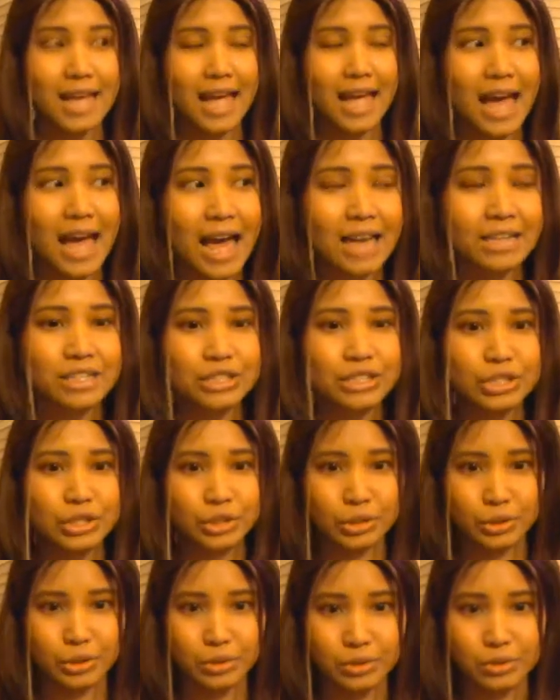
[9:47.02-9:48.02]
adding
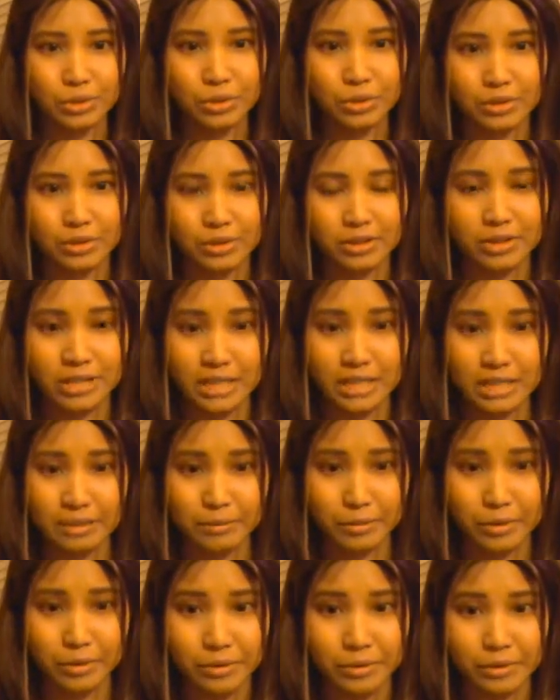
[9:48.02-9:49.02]
to your
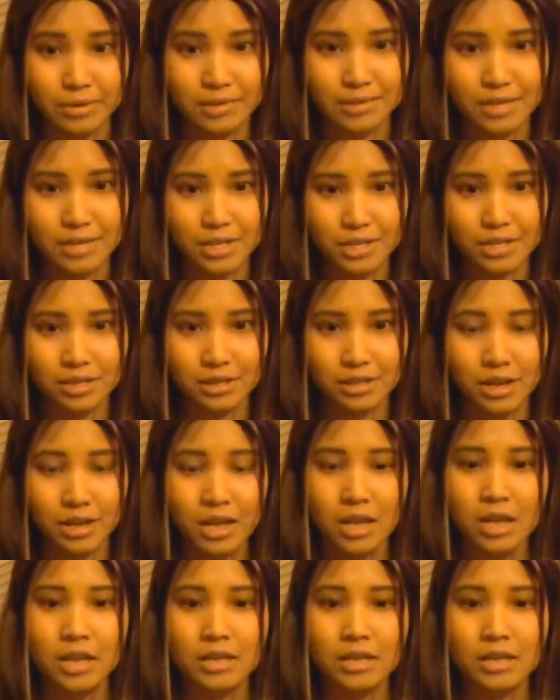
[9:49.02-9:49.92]
chemo session.